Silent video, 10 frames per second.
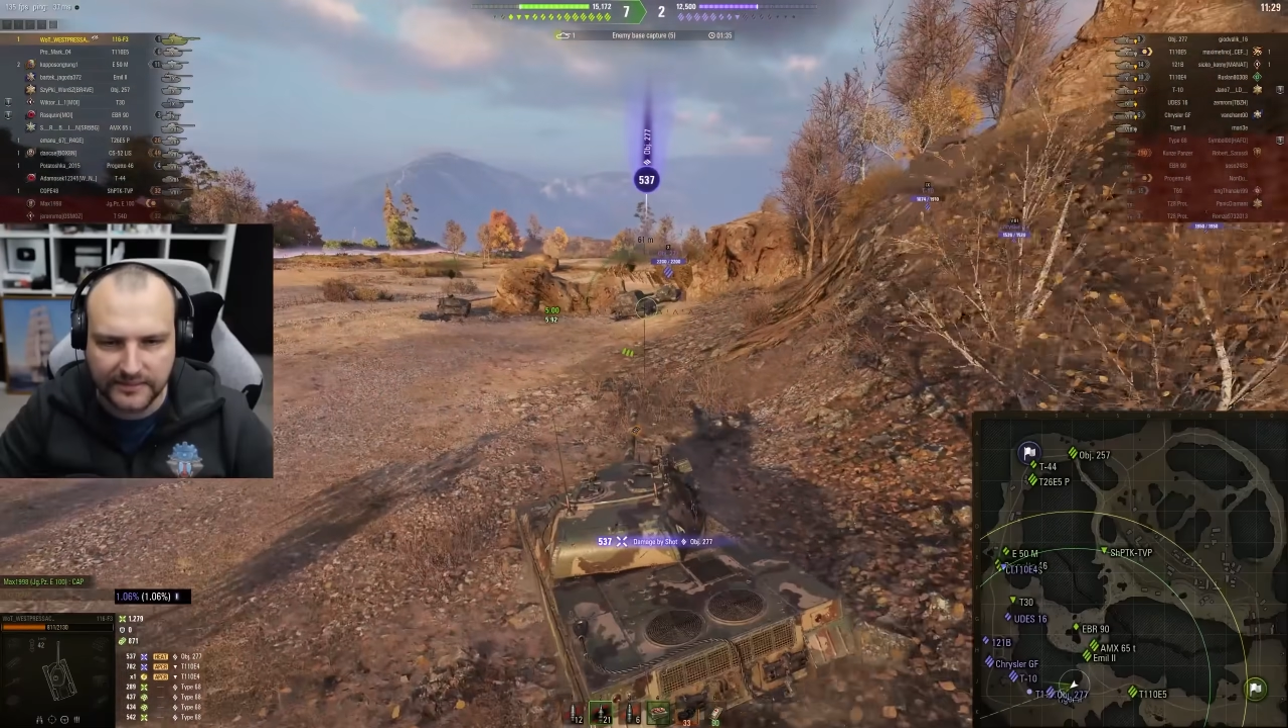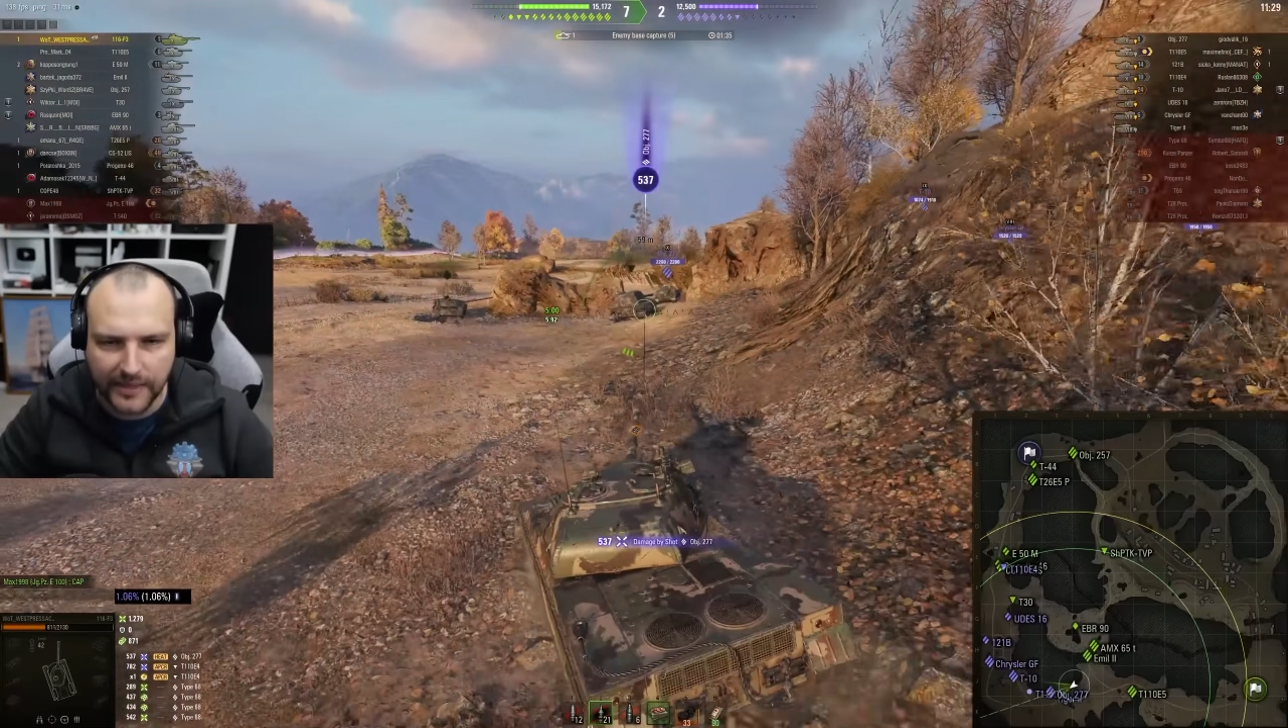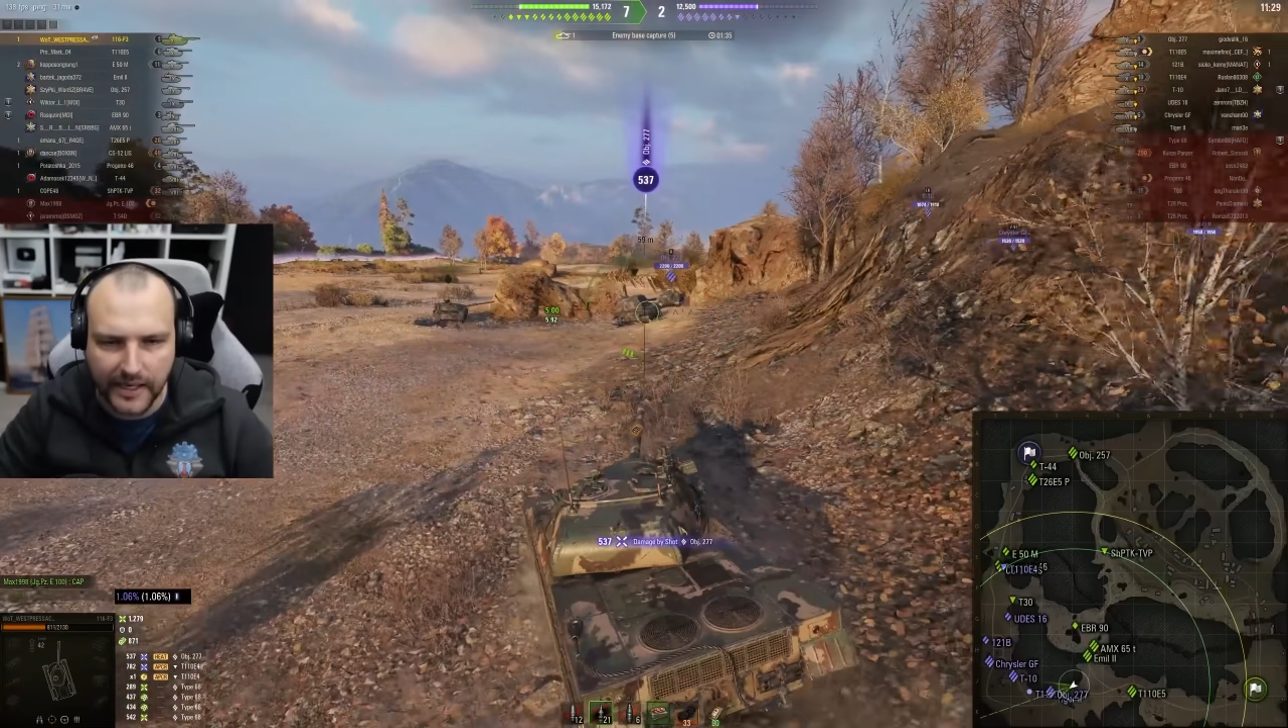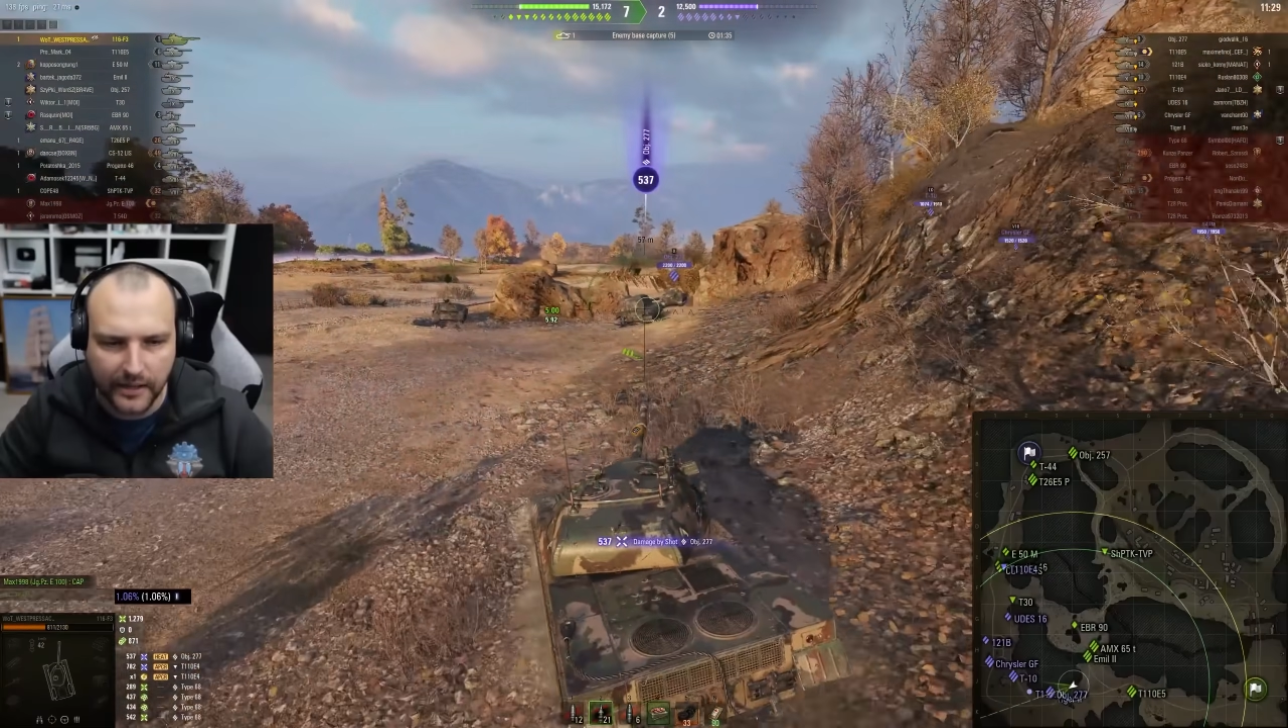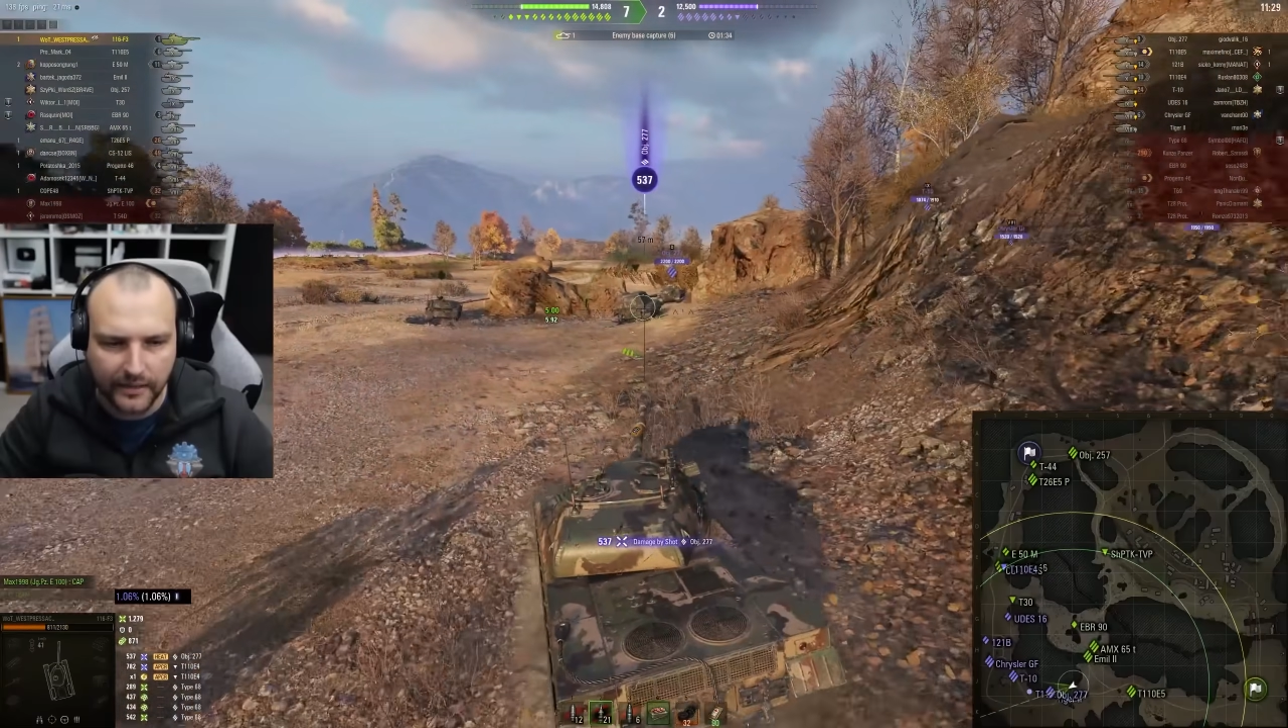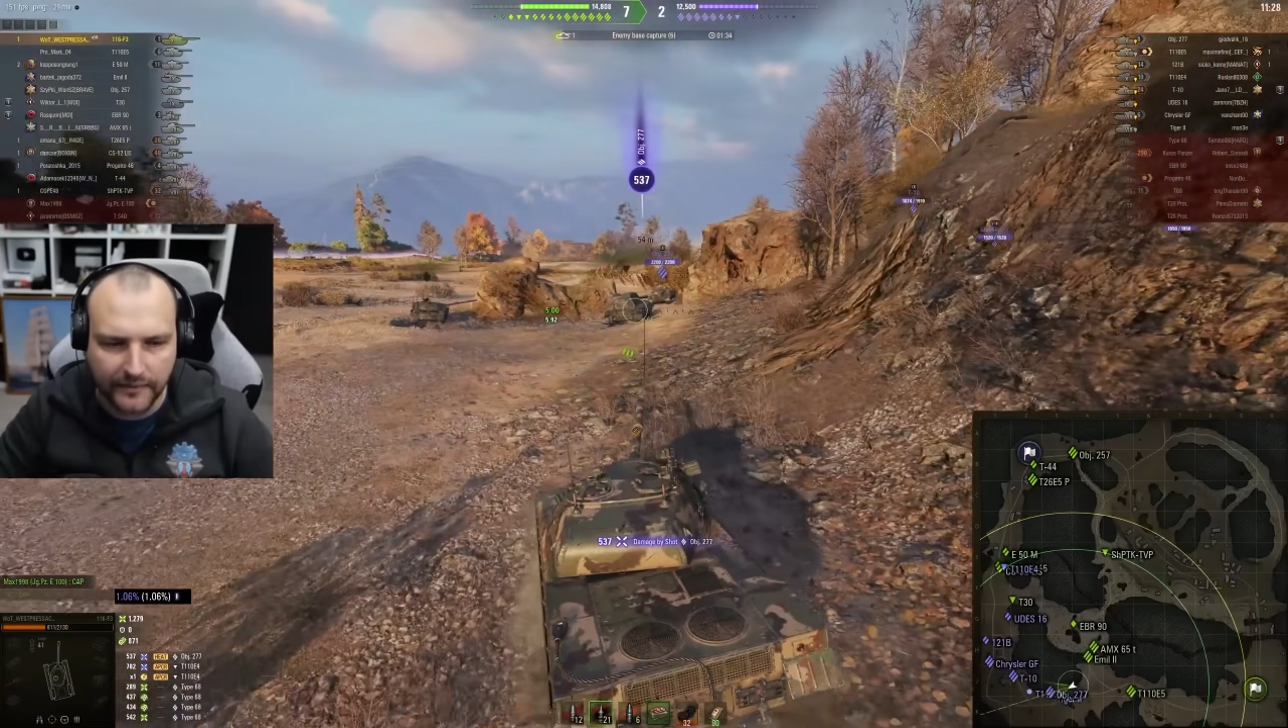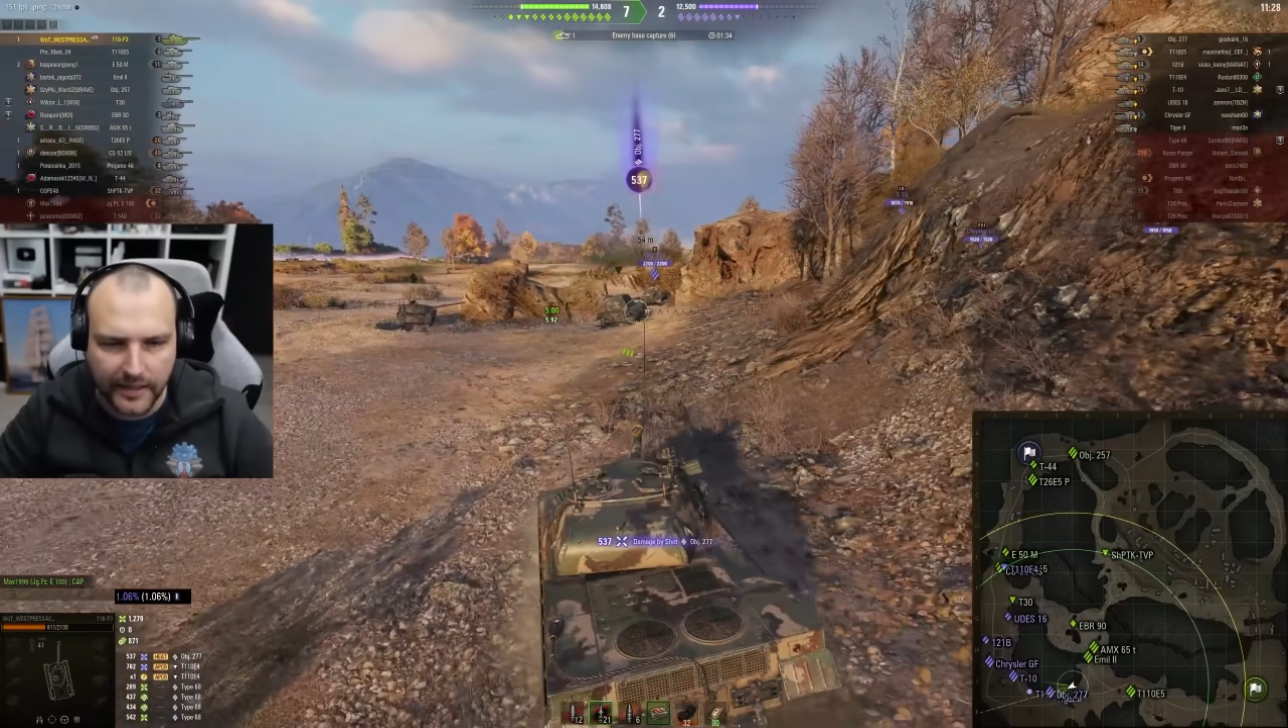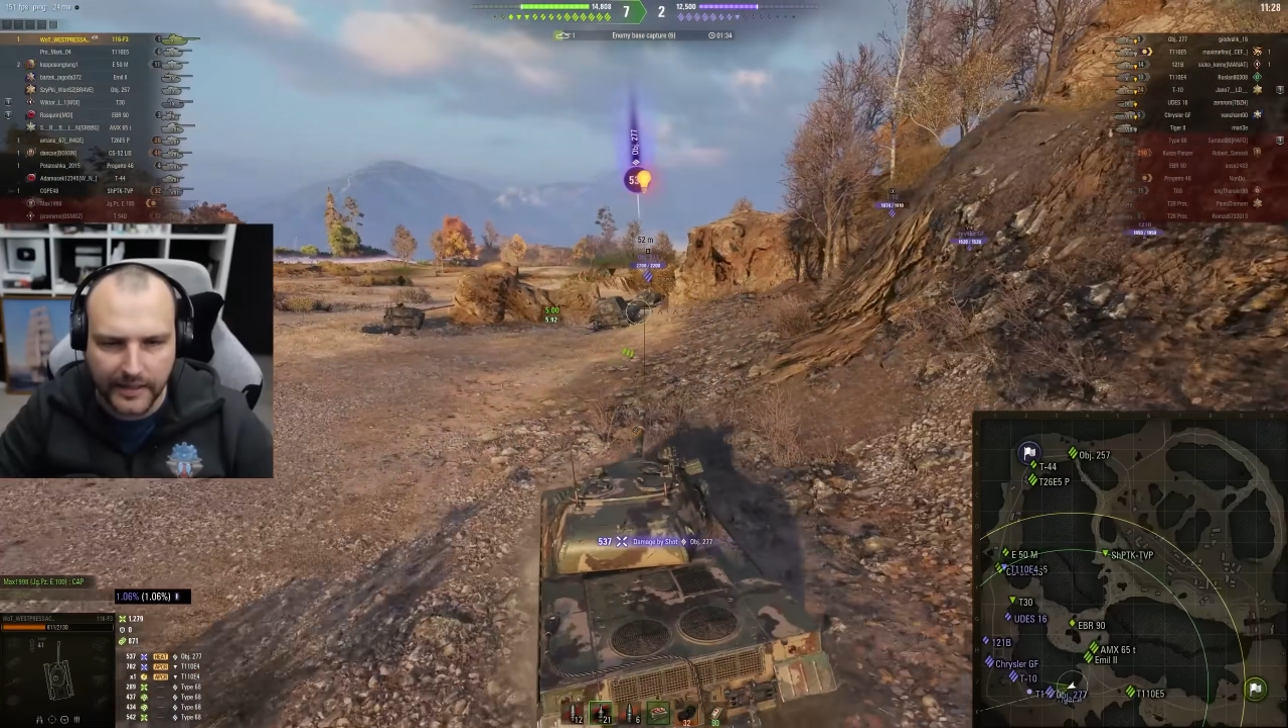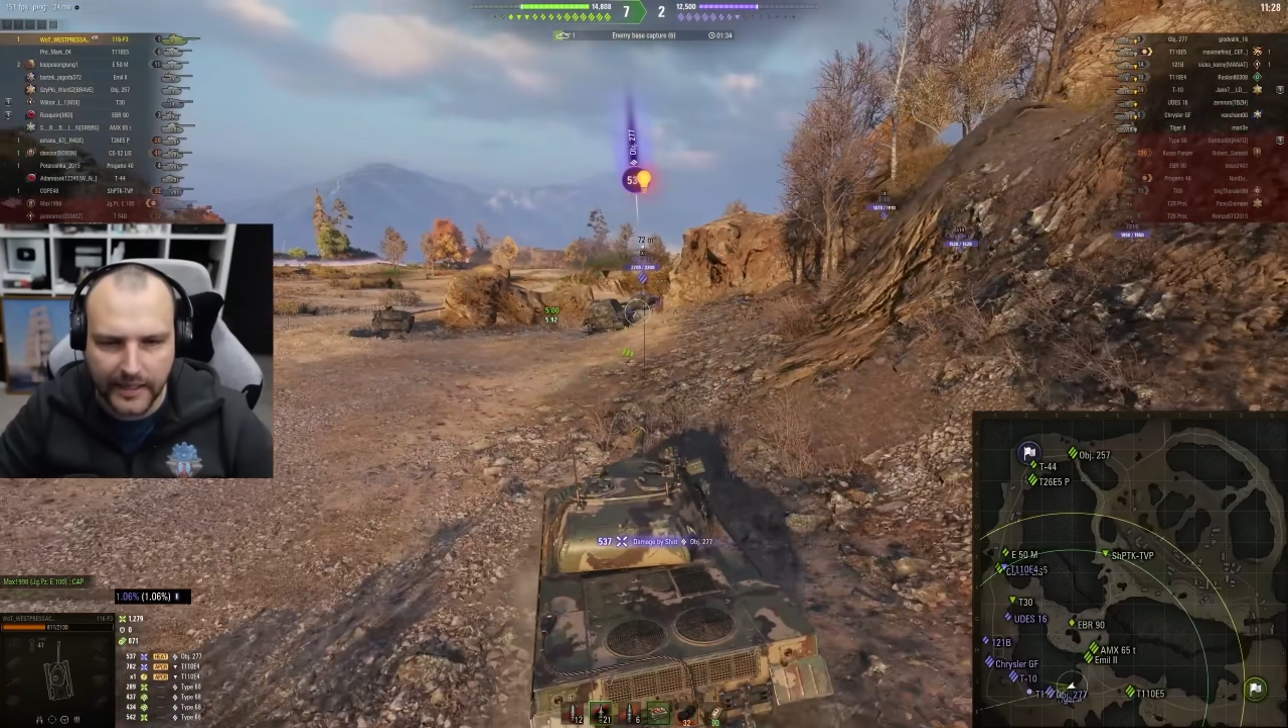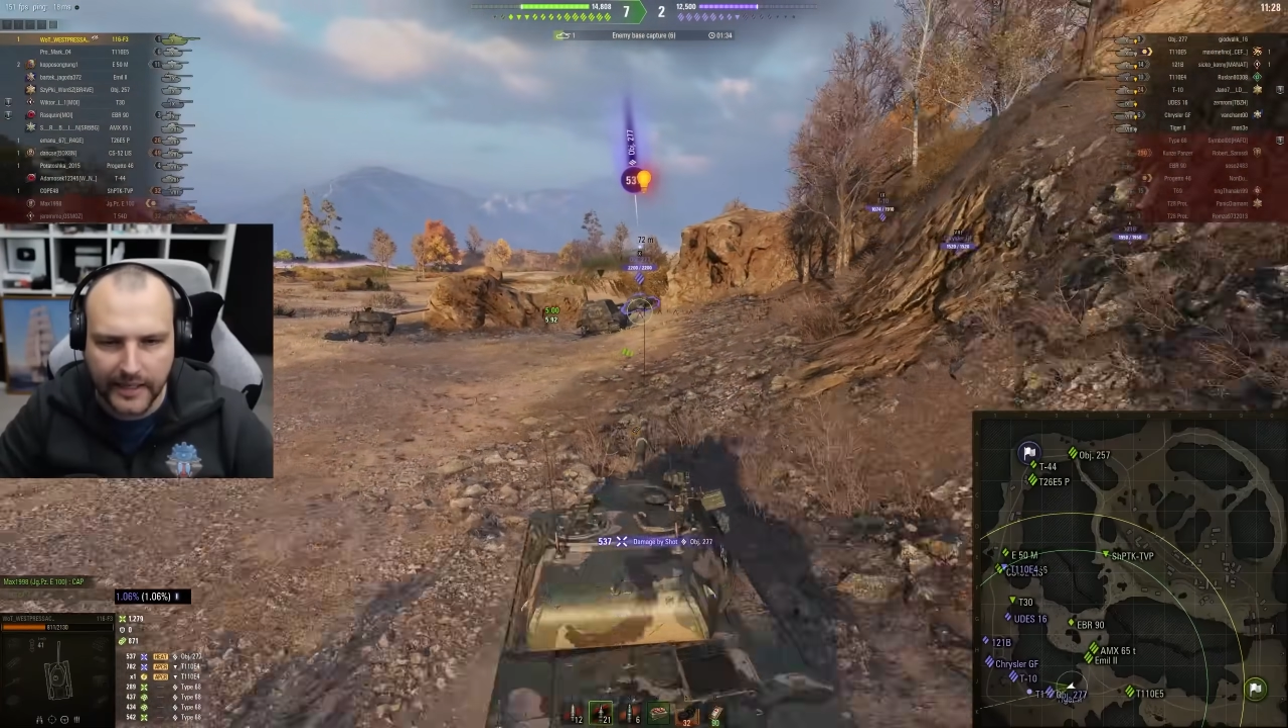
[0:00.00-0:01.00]
playing
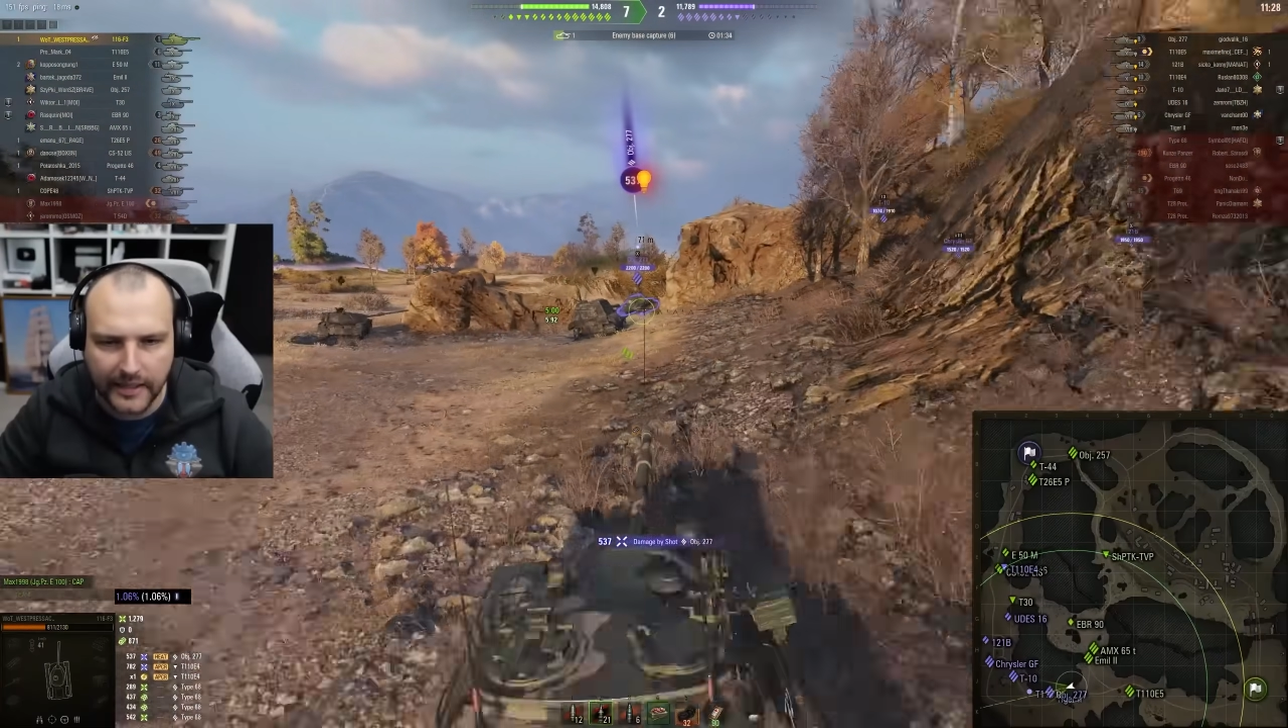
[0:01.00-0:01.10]
over there,